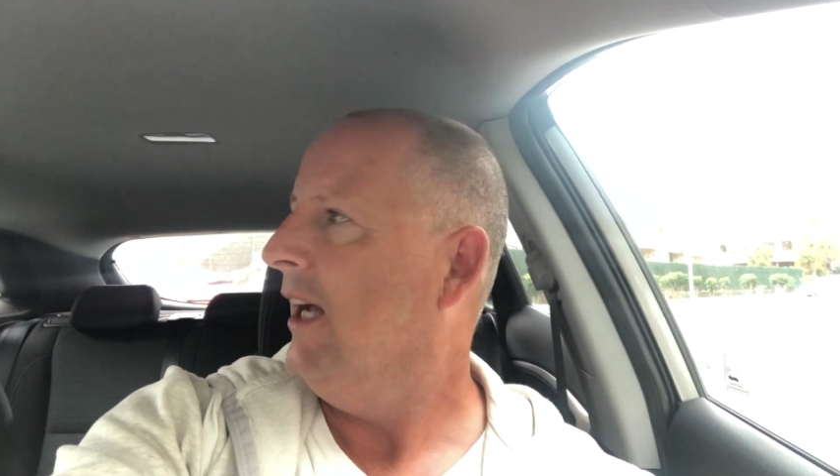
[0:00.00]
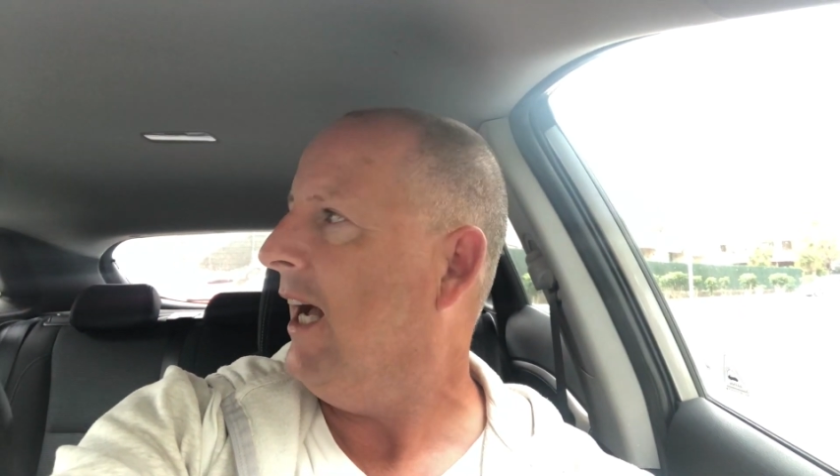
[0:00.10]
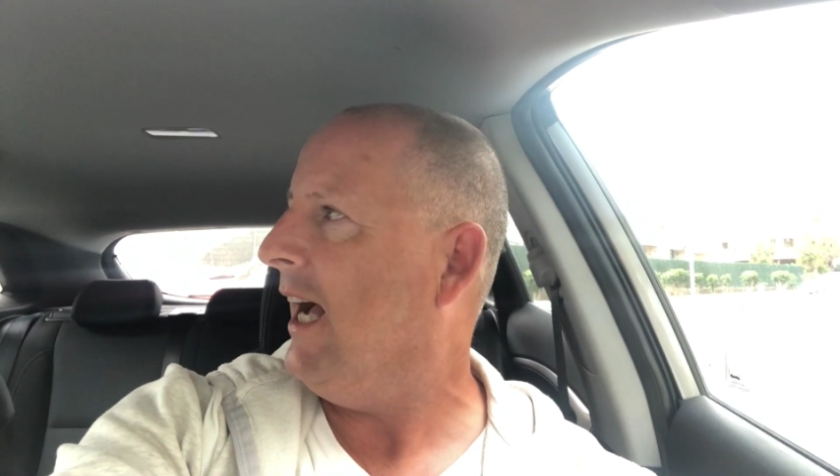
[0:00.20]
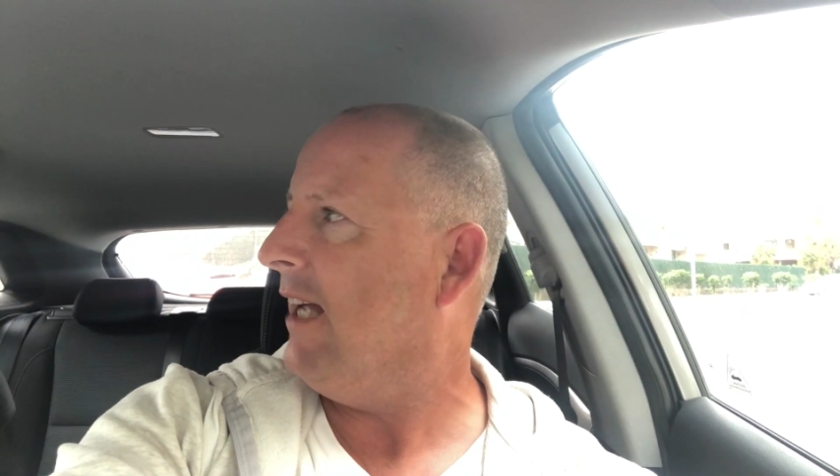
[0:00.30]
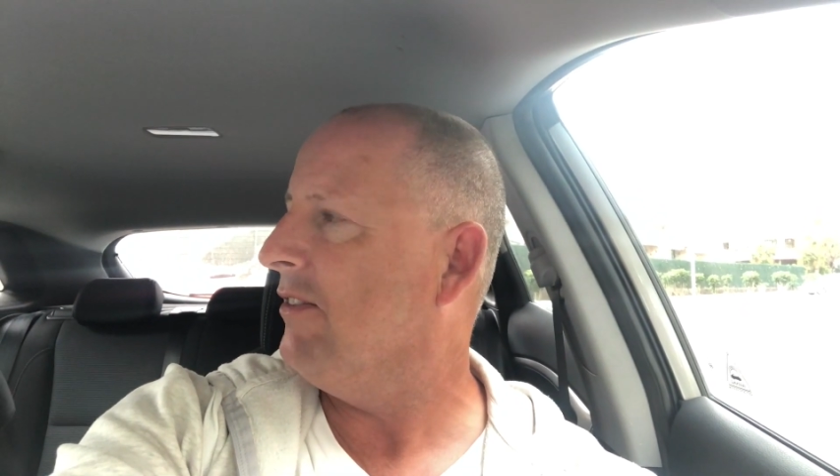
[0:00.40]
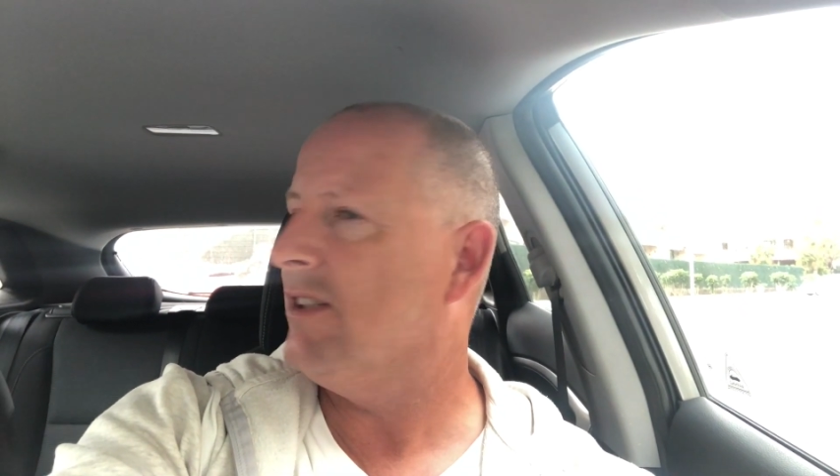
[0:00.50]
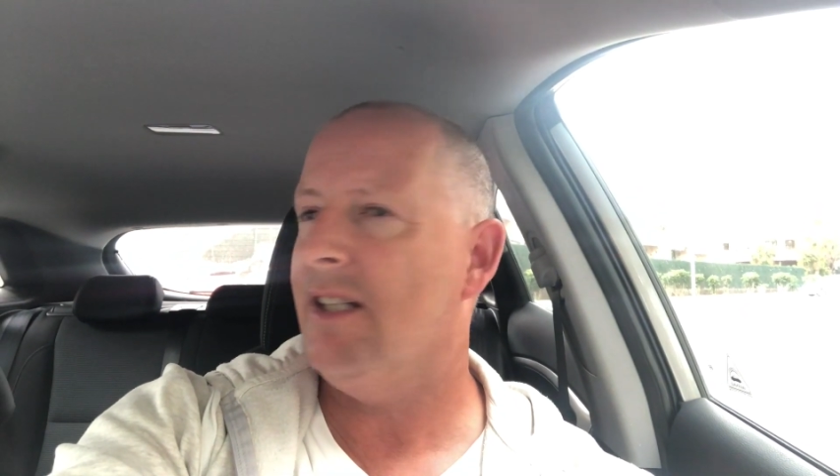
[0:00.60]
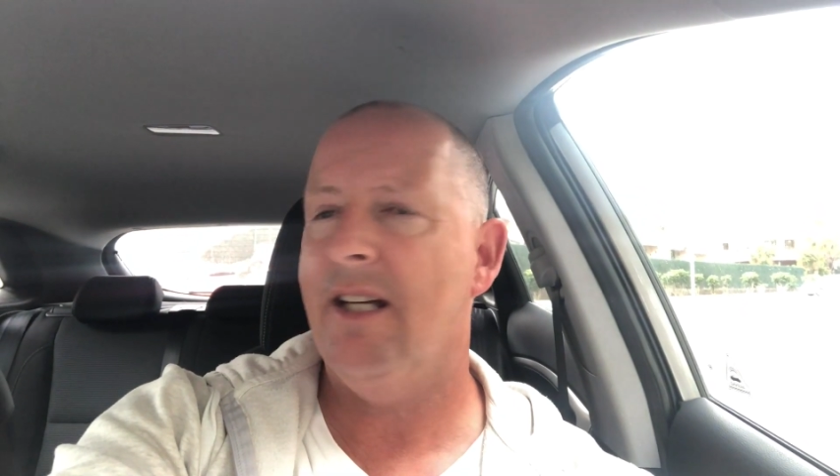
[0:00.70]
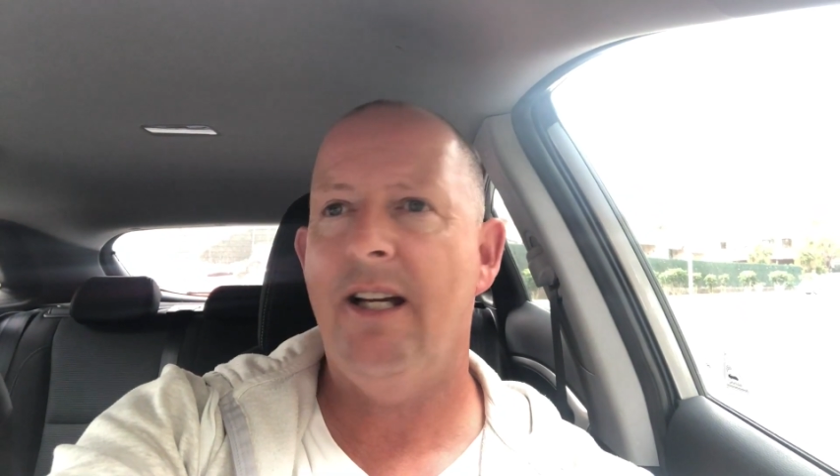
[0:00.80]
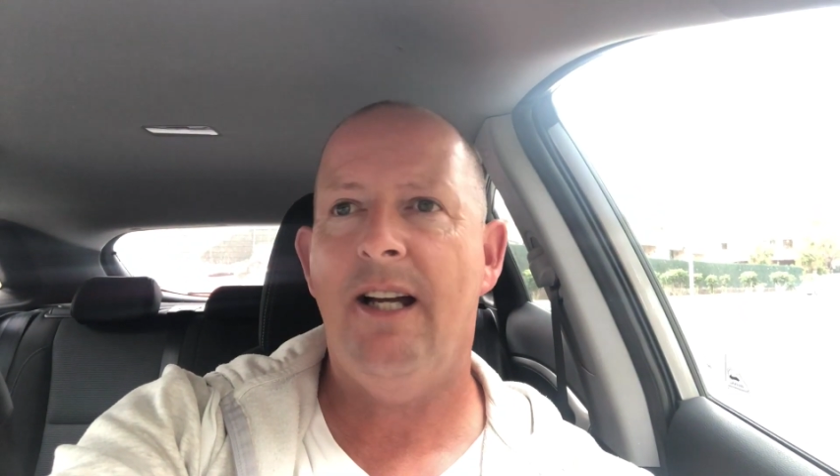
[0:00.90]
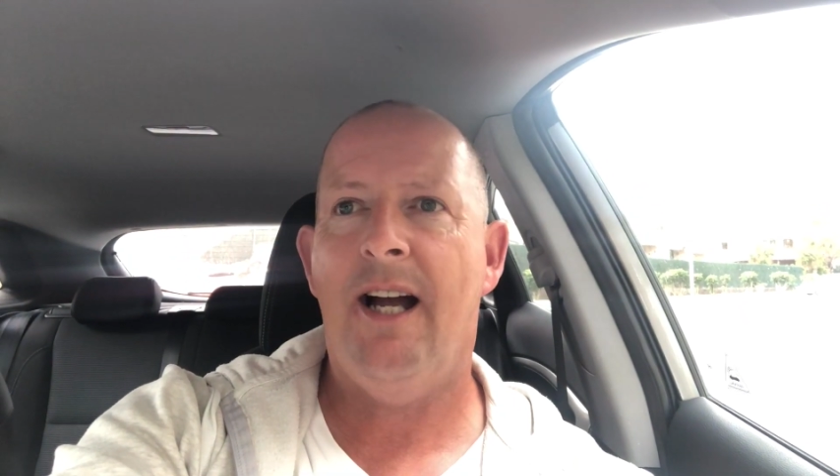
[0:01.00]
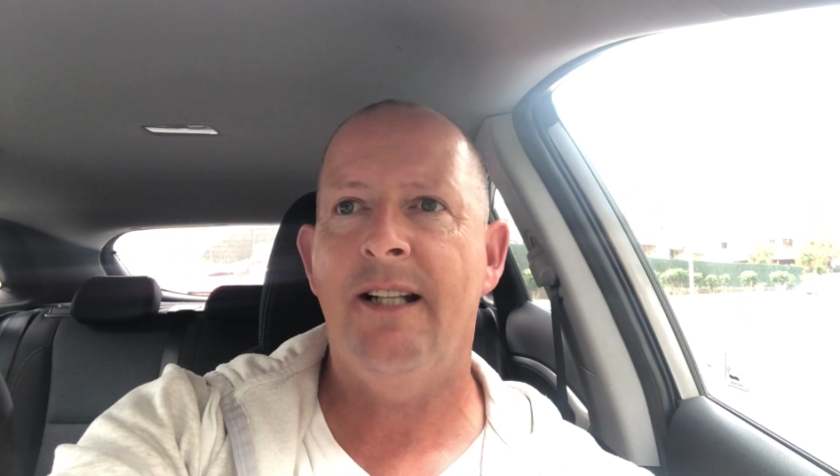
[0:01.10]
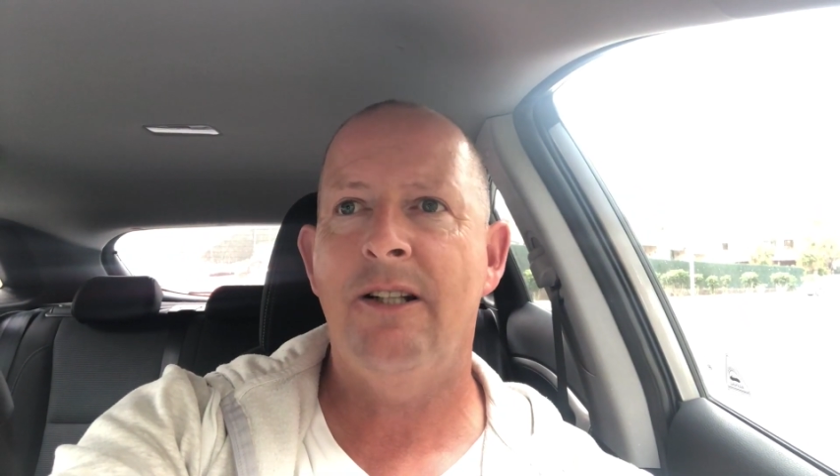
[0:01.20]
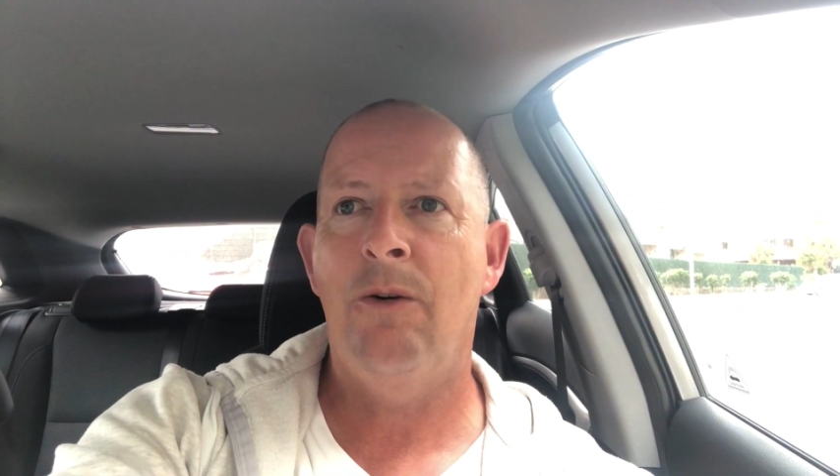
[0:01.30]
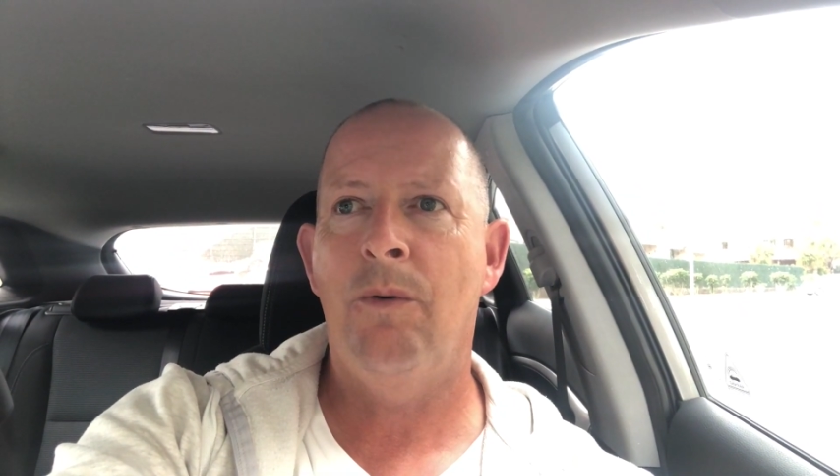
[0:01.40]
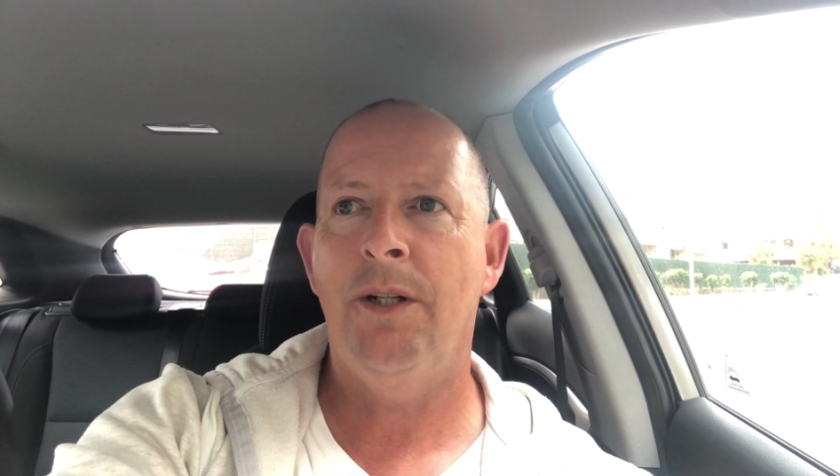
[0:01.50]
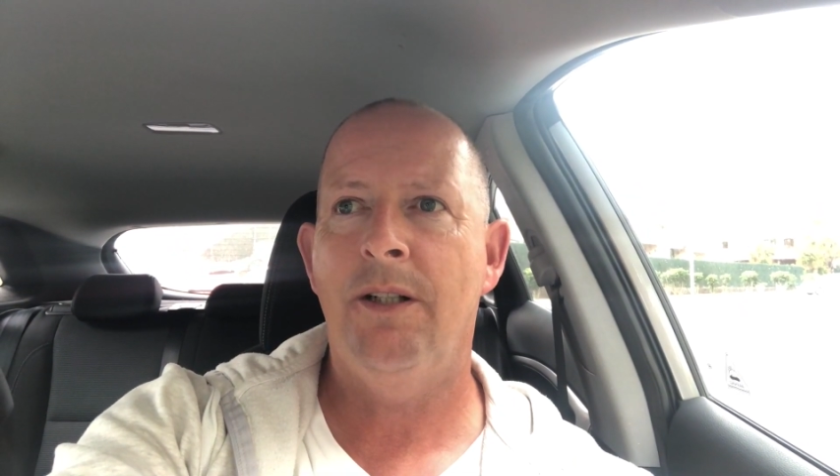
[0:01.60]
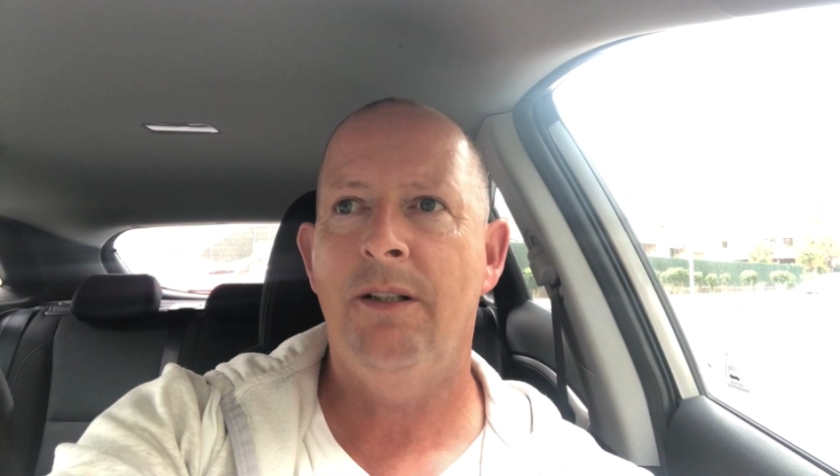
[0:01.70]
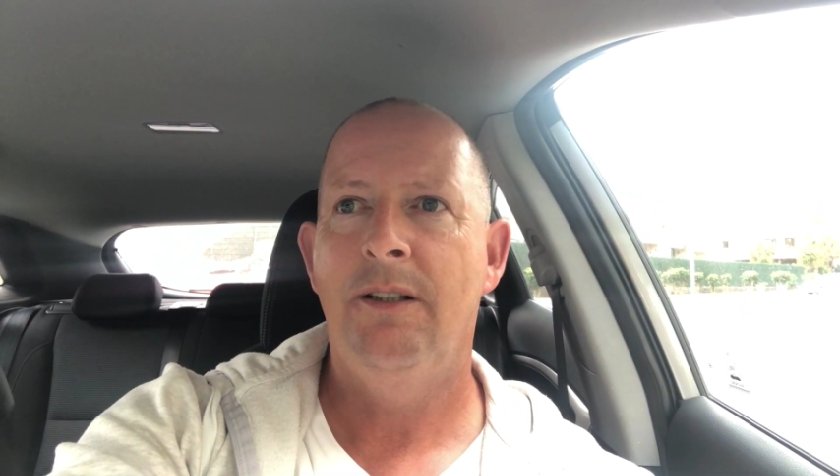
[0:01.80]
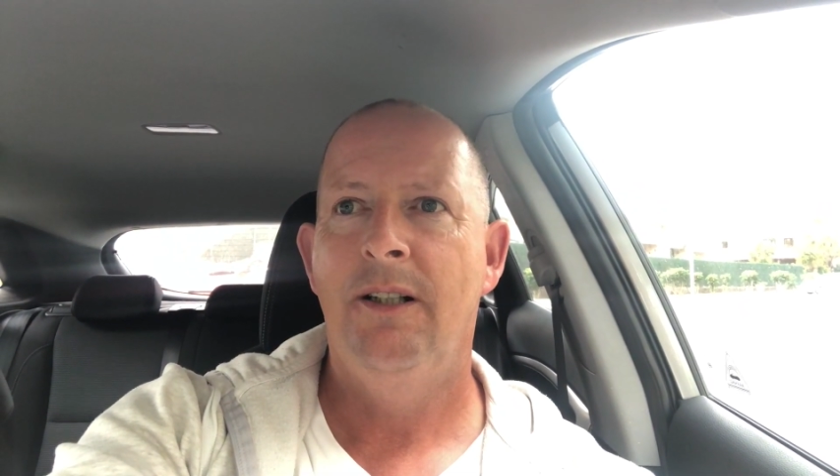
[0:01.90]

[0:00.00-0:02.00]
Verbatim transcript: and uh, I don't want to